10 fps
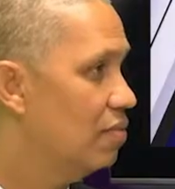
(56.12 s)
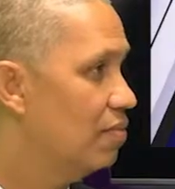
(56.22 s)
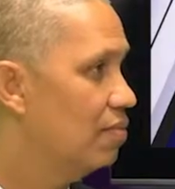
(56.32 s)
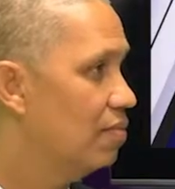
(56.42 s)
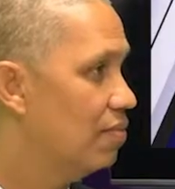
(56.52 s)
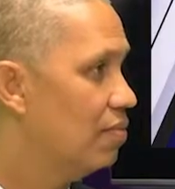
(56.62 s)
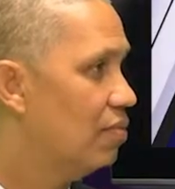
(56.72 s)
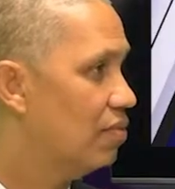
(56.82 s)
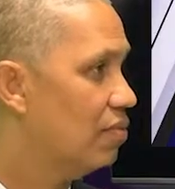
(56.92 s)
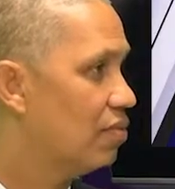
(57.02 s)

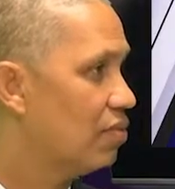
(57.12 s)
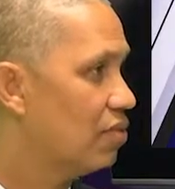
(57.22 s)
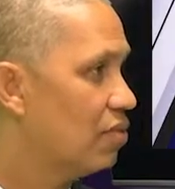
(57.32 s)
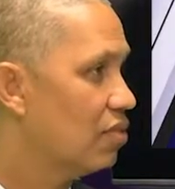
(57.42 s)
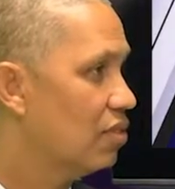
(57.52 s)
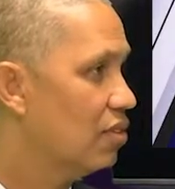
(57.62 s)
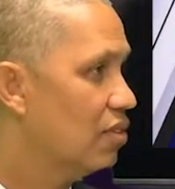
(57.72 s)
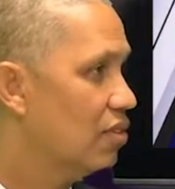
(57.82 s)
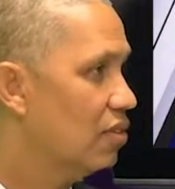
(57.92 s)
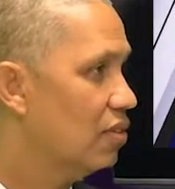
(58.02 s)

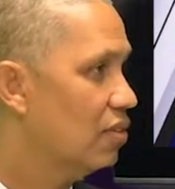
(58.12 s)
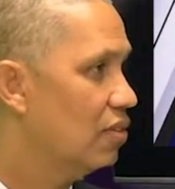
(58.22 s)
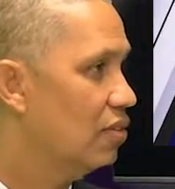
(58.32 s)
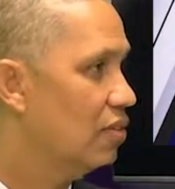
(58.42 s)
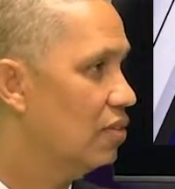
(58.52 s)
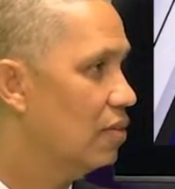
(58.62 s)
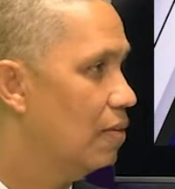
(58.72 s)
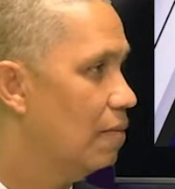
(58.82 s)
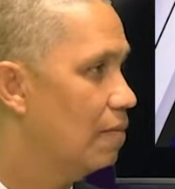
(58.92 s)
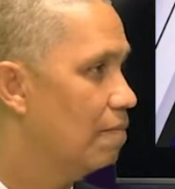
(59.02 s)

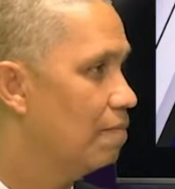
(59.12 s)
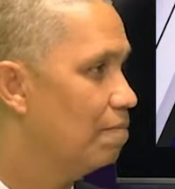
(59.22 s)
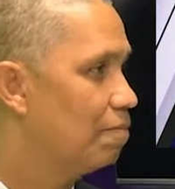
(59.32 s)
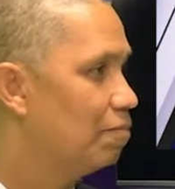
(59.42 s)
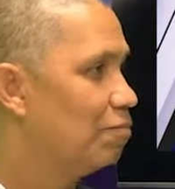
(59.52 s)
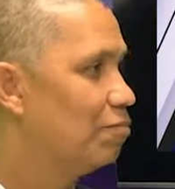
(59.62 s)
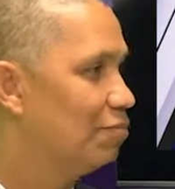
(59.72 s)
No words are spoken by the person on screen.